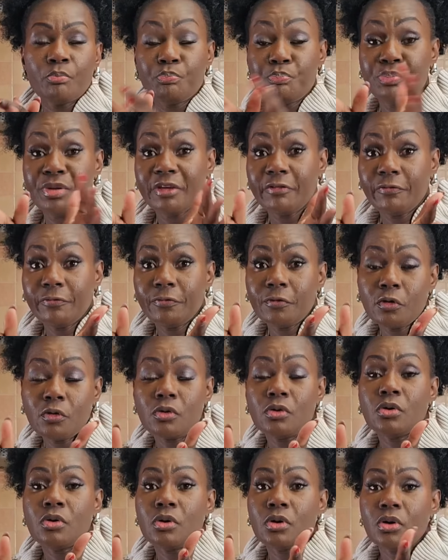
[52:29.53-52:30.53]

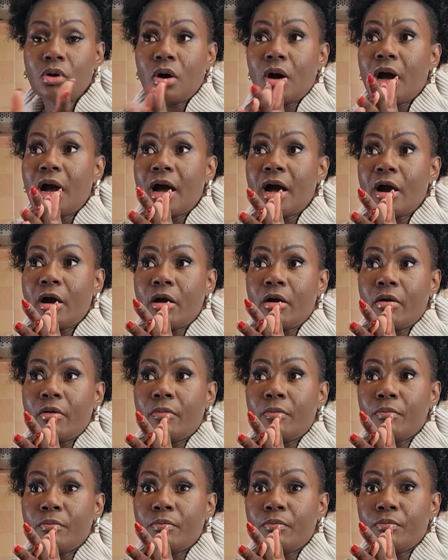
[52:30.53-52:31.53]
before
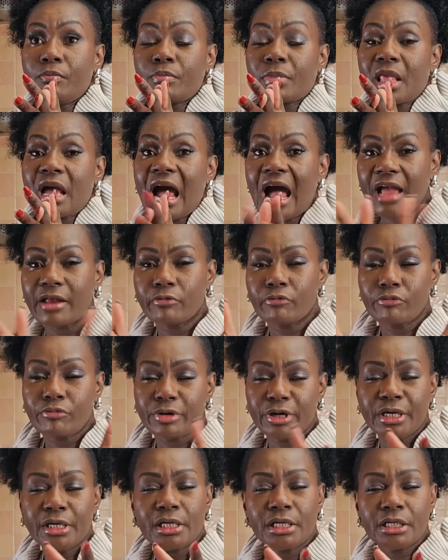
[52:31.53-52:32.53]
I
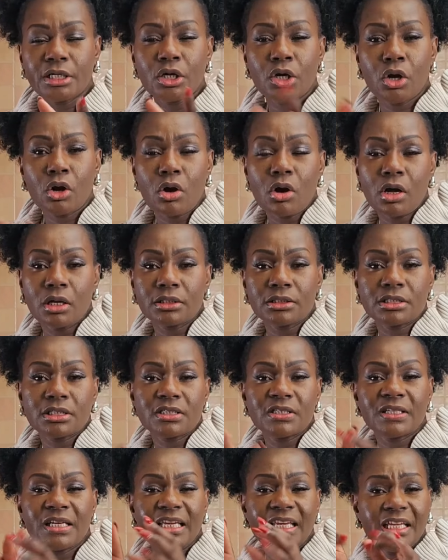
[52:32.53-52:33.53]
really got
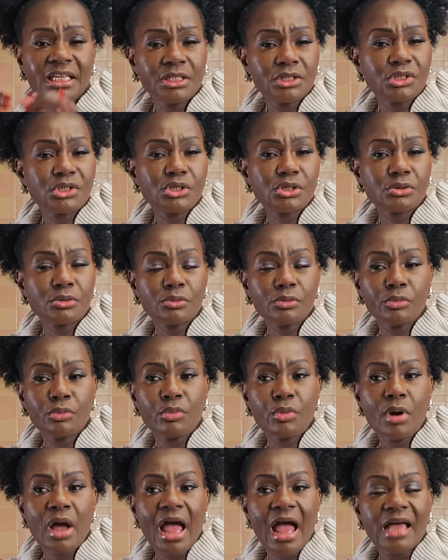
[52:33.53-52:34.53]

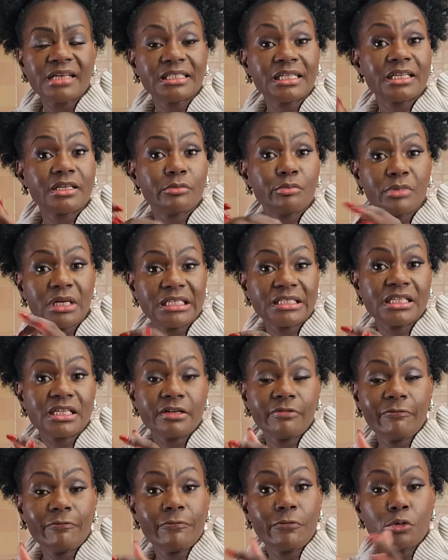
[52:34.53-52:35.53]
into and
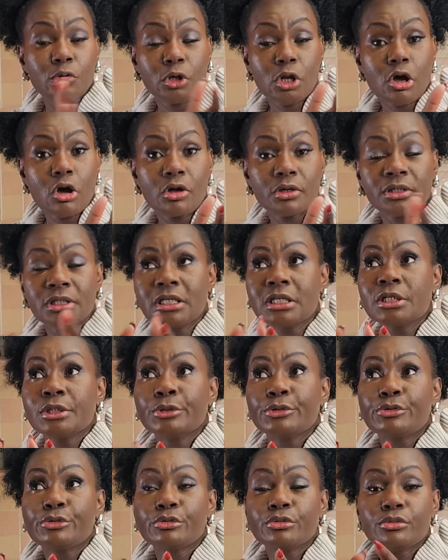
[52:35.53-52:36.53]
committed full on
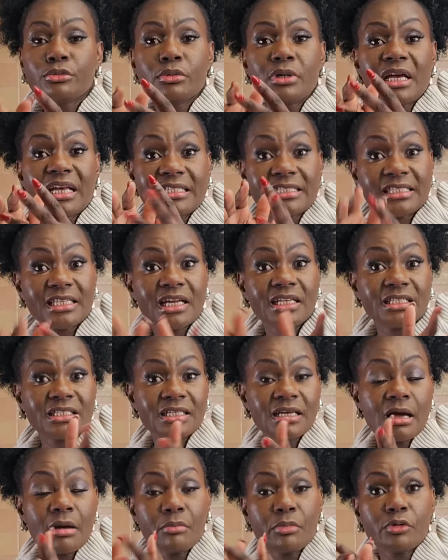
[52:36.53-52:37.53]
to a
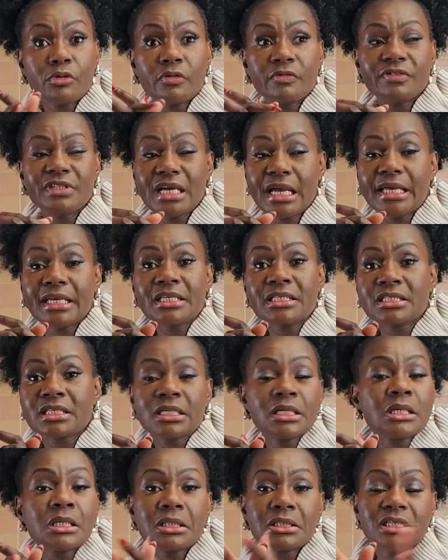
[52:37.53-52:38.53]
certain number of days,
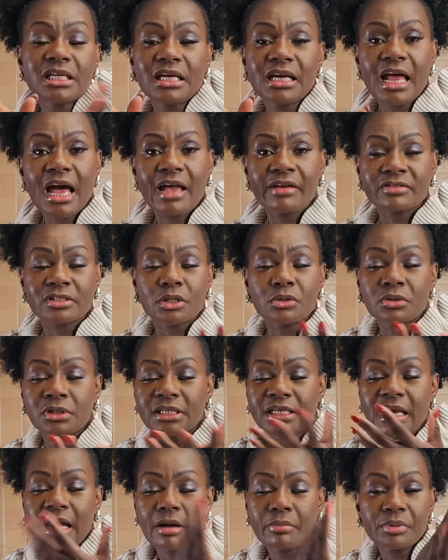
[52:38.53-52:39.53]
the lives
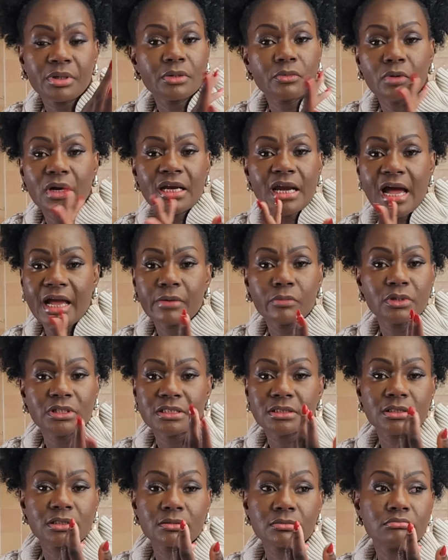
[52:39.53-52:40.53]
only happened when I
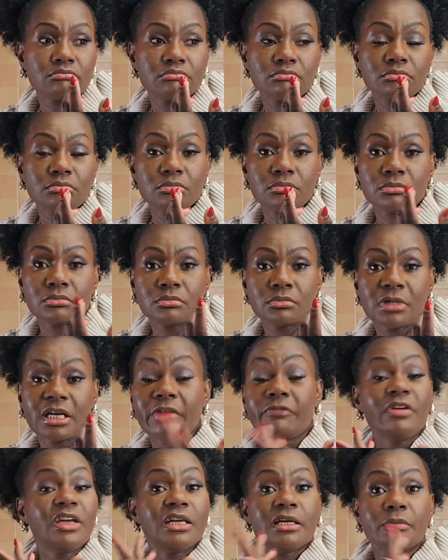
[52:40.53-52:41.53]
was
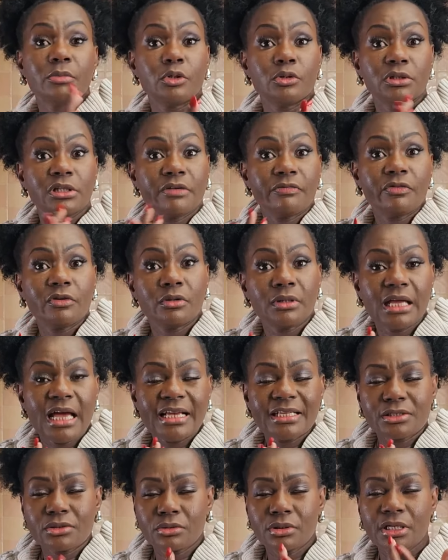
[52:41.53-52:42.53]
available, if you
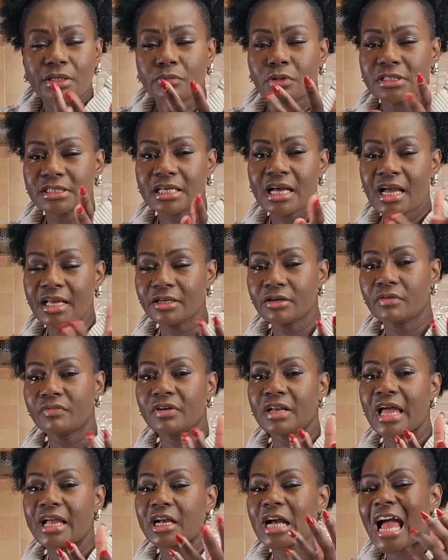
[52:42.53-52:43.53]
like. So it was kind of
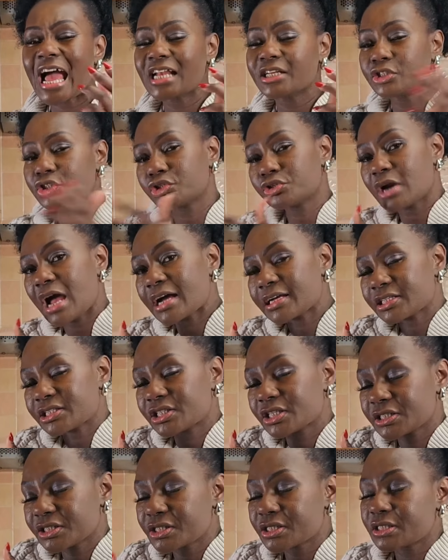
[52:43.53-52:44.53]
like
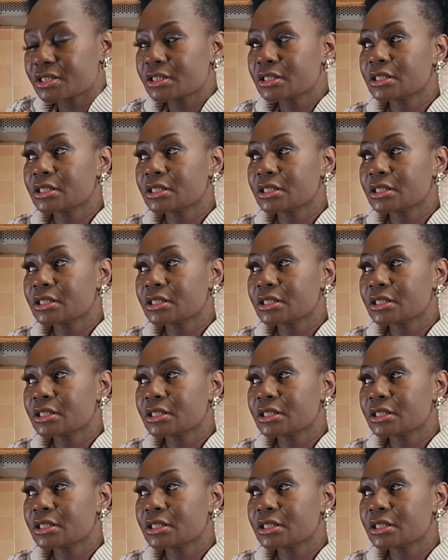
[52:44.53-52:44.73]
unstructured,